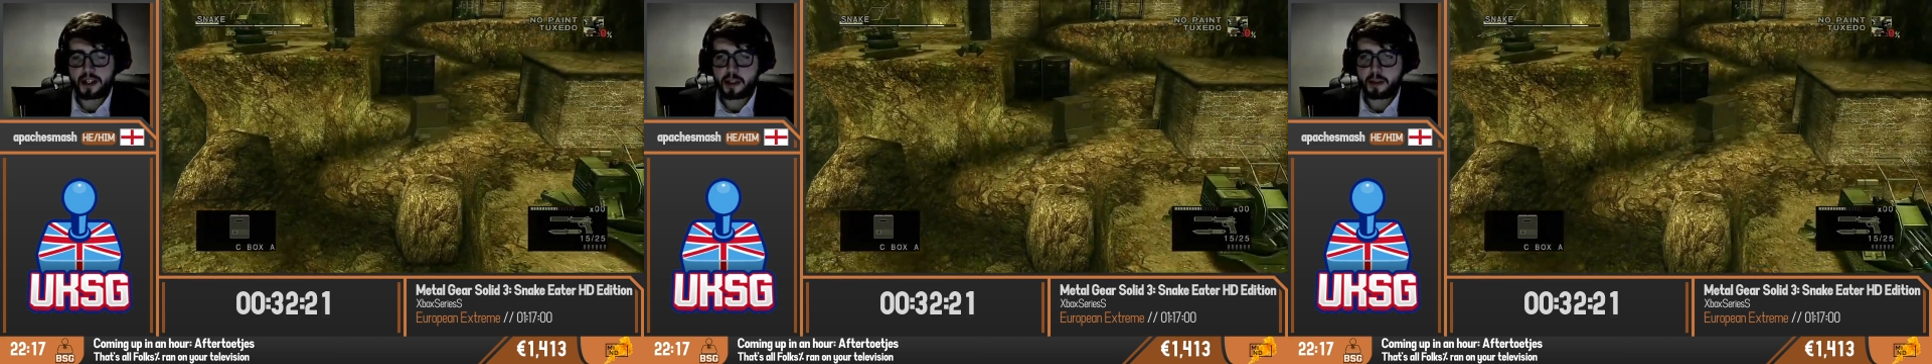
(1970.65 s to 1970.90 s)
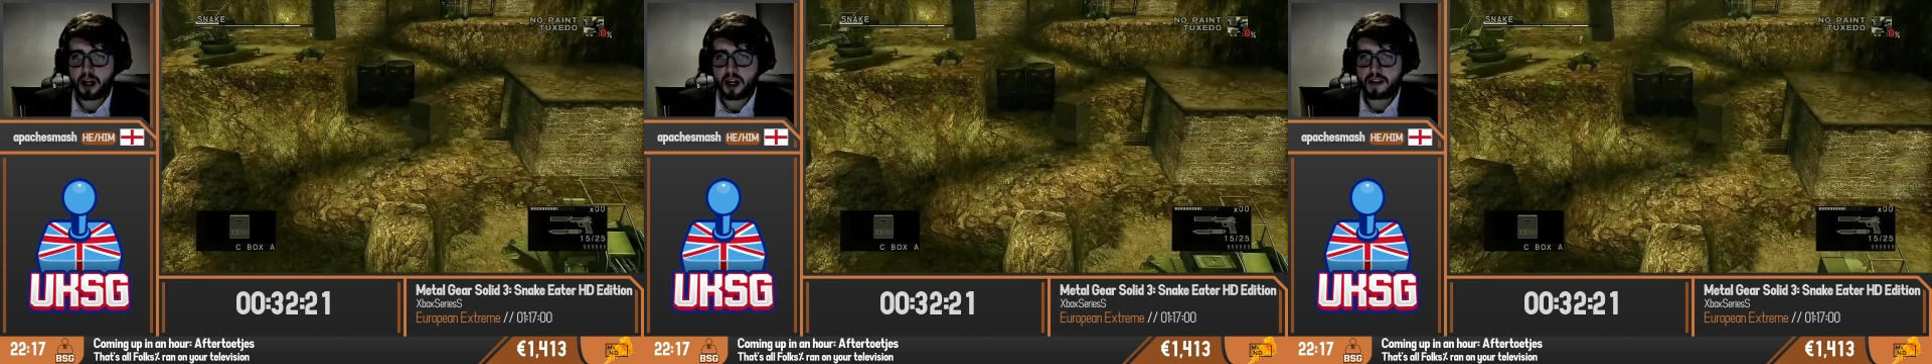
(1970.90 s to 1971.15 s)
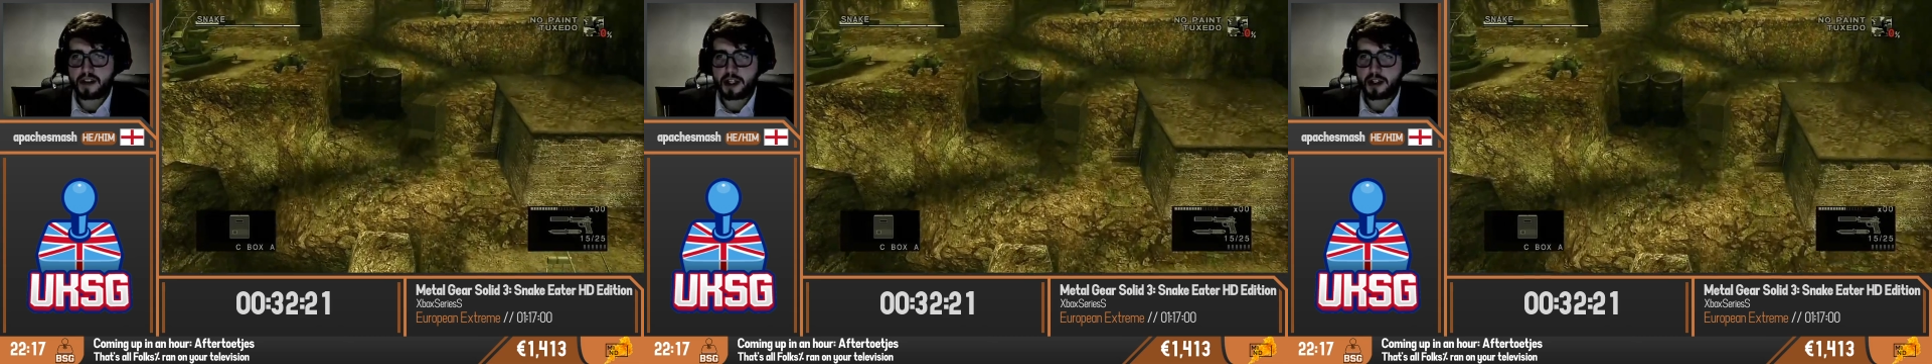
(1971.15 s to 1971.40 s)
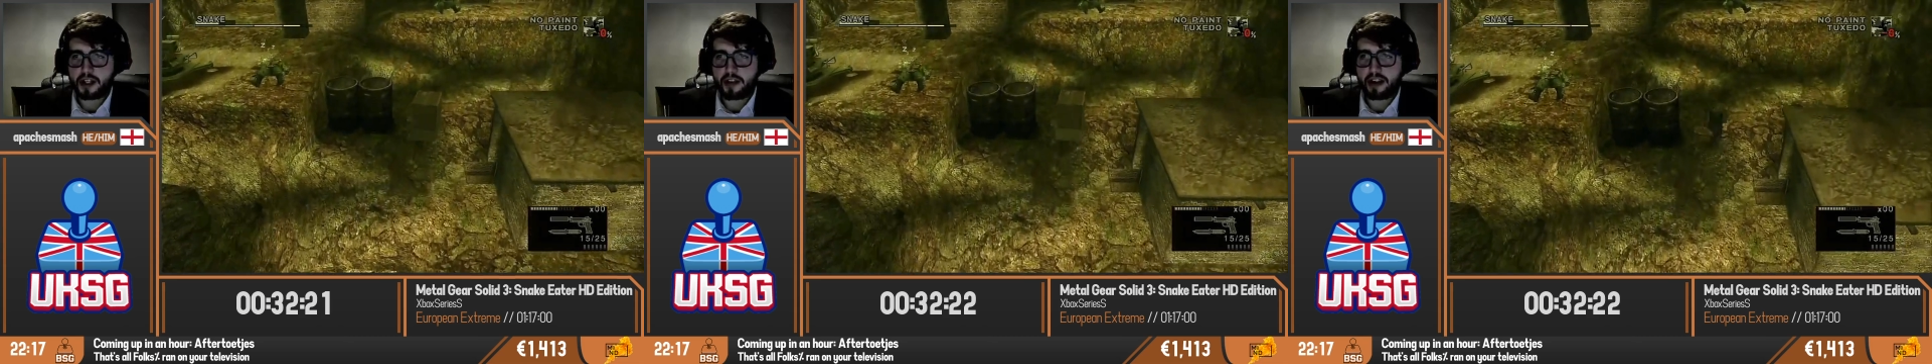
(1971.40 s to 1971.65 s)
spot
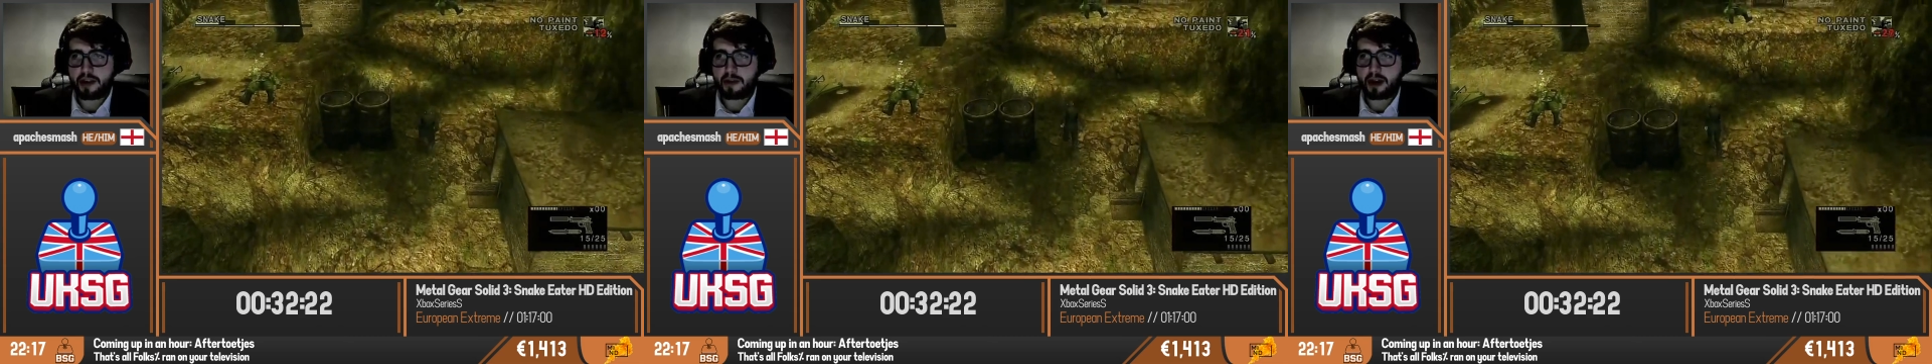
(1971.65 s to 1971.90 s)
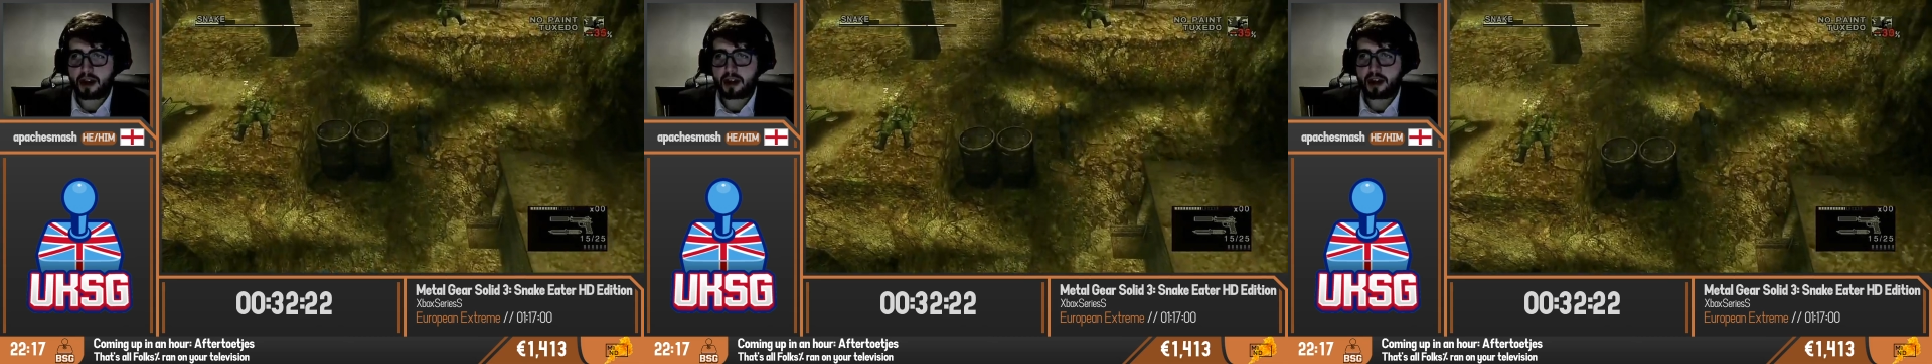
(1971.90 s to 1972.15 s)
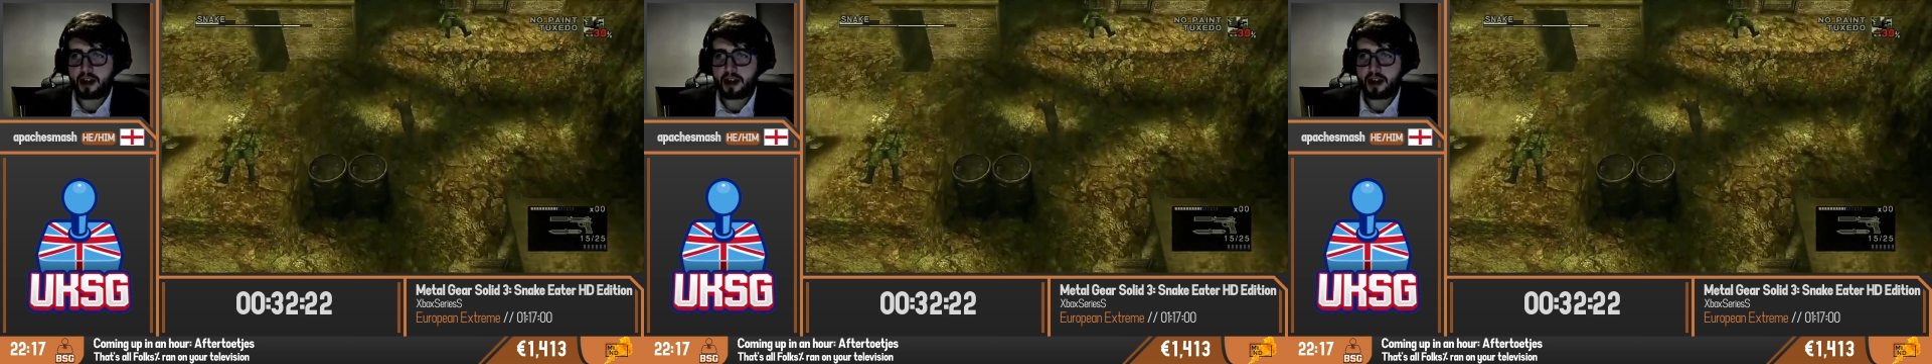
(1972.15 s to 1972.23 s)
essentially on that rock.